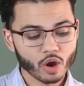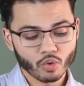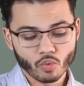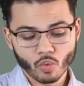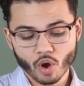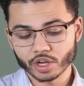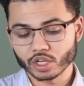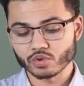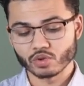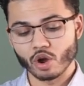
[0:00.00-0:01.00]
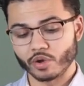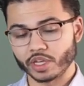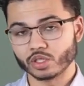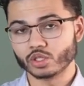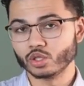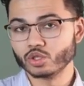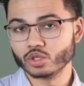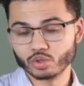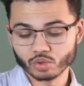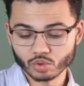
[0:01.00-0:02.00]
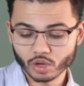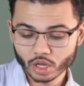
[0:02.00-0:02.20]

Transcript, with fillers: What are you going to do